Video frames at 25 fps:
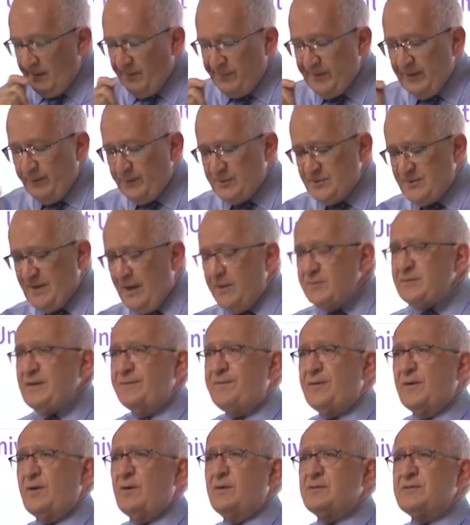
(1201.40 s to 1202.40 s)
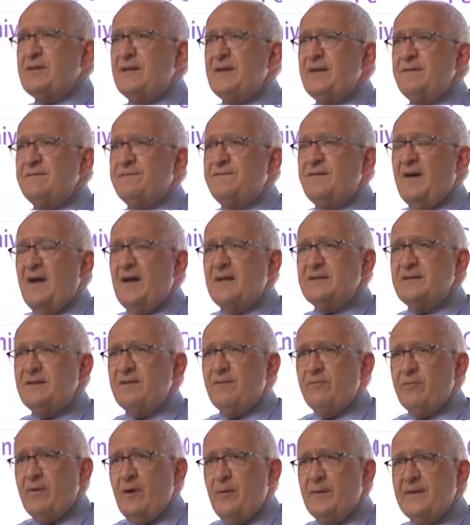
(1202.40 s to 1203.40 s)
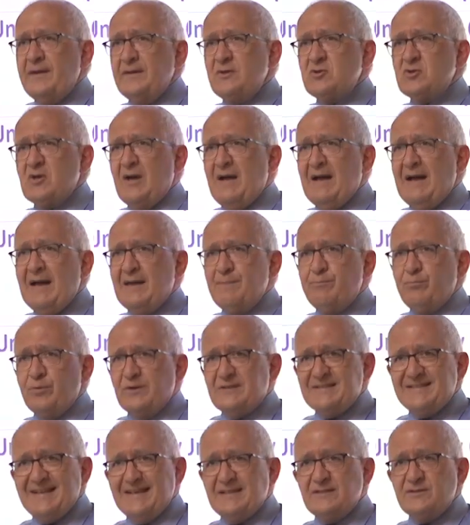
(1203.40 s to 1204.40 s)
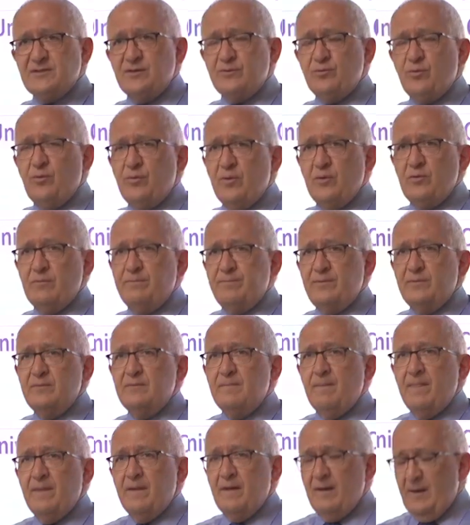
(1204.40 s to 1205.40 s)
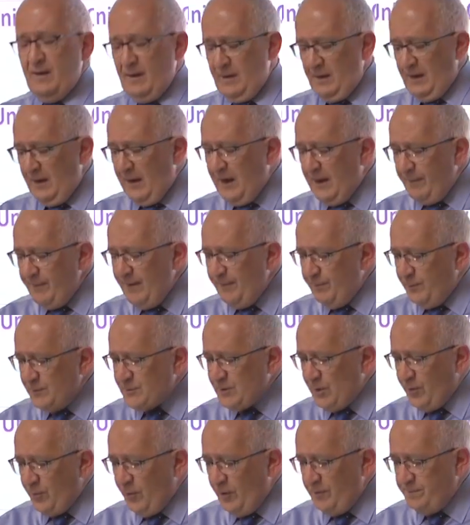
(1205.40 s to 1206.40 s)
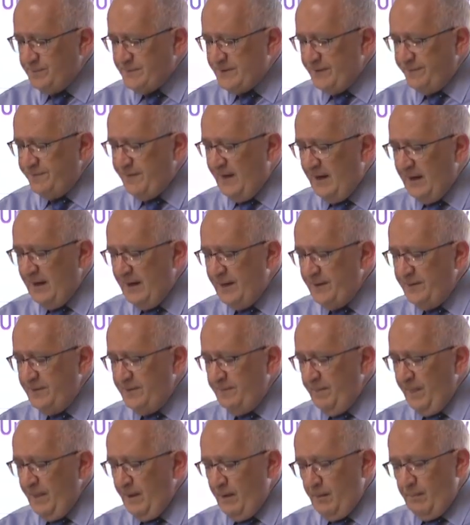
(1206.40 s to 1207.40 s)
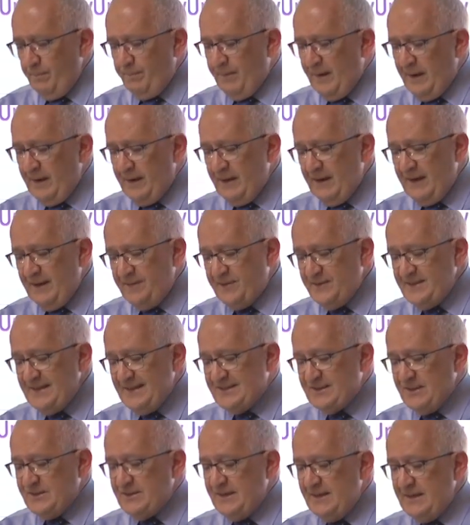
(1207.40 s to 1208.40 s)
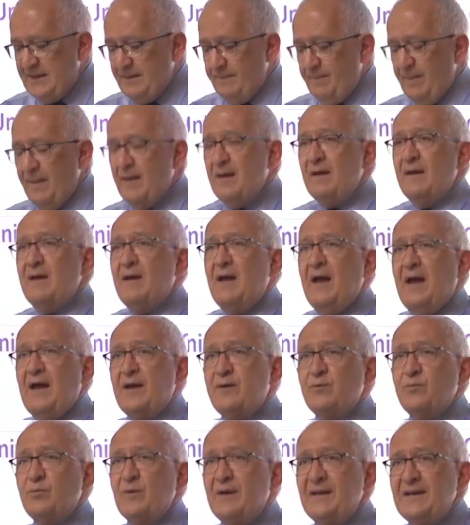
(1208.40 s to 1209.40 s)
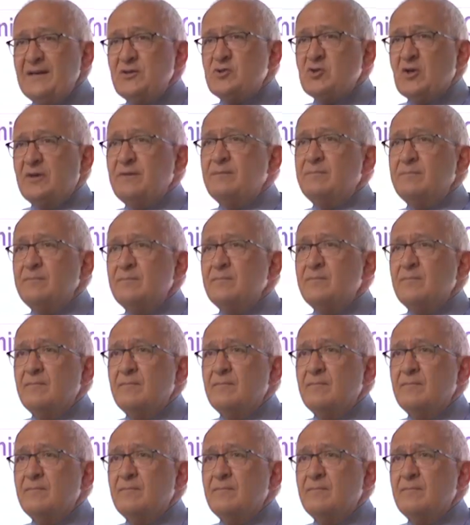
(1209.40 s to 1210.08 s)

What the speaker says: there was no difficulty in finding the Rohingya a protected group. It was a group defined by ethnicity and religion.